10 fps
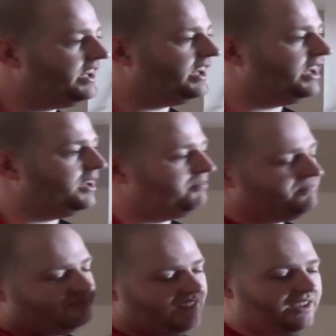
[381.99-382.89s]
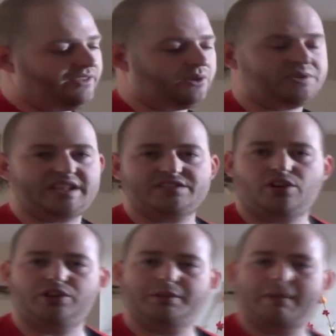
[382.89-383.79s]
I forget what that's
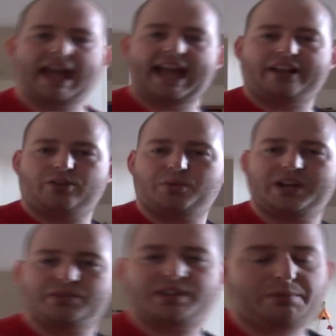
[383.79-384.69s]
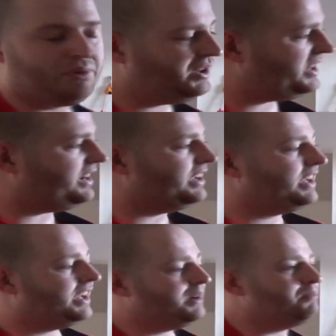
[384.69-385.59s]
called, the bag or whatever they put it in,
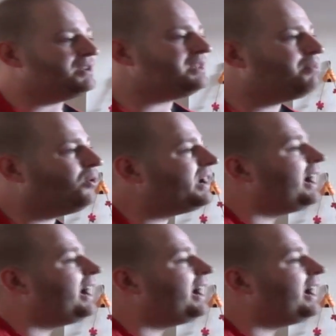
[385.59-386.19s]
but they pull